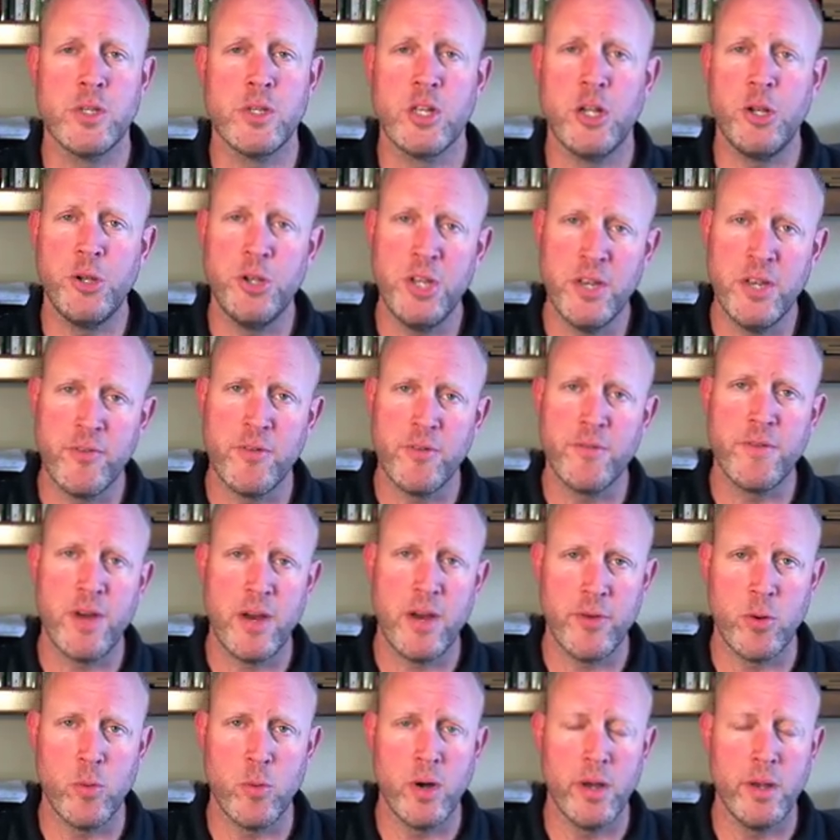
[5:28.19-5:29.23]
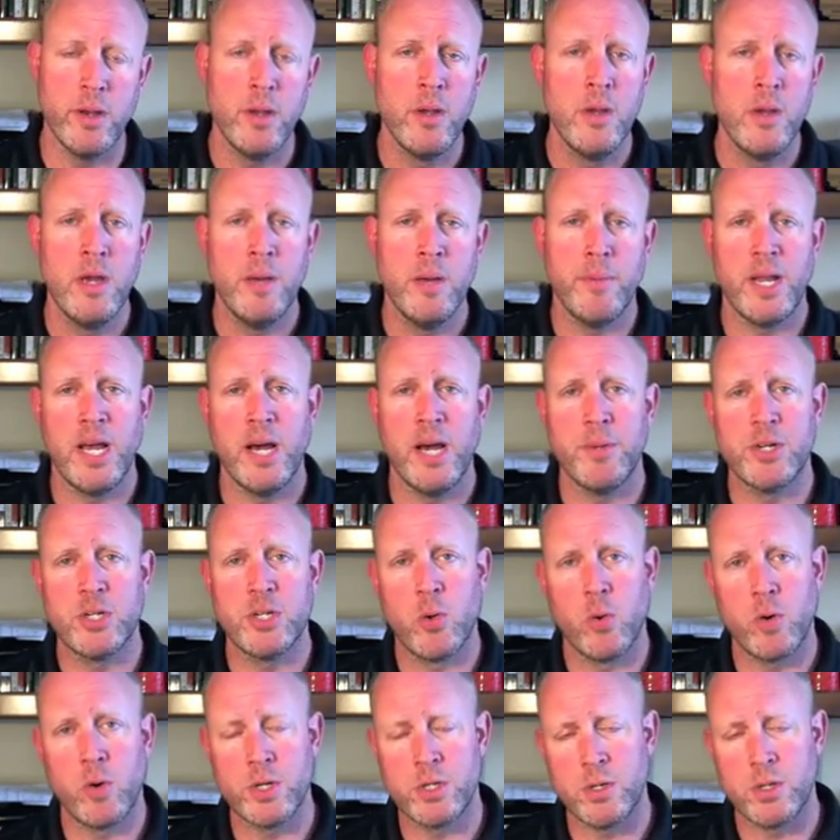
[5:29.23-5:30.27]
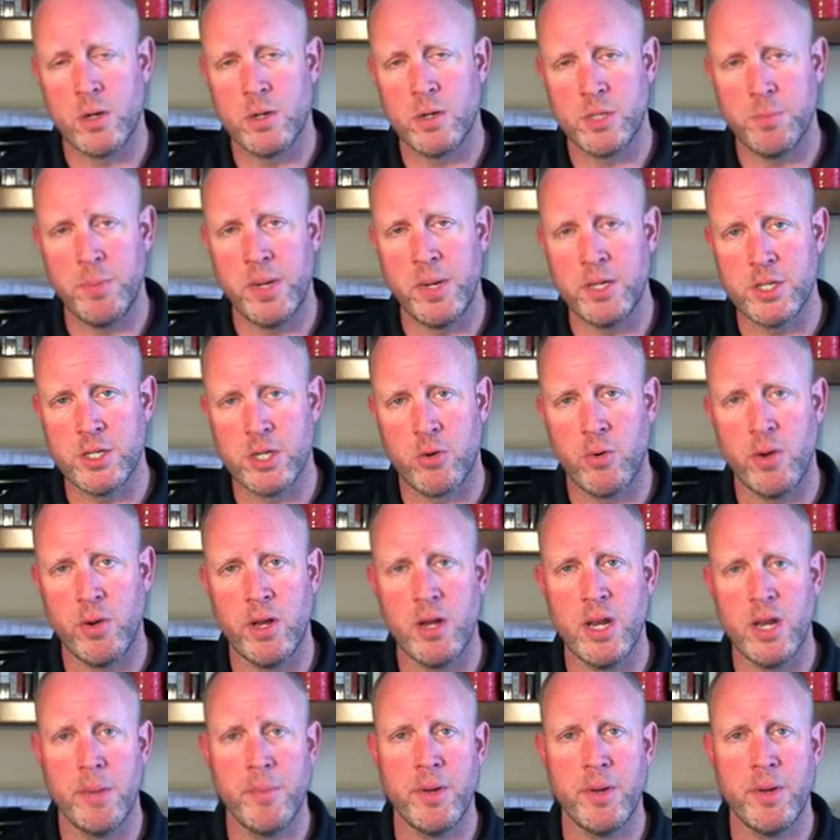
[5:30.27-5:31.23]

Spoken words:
It's a little different for everyone about how much cortisol is being secreted,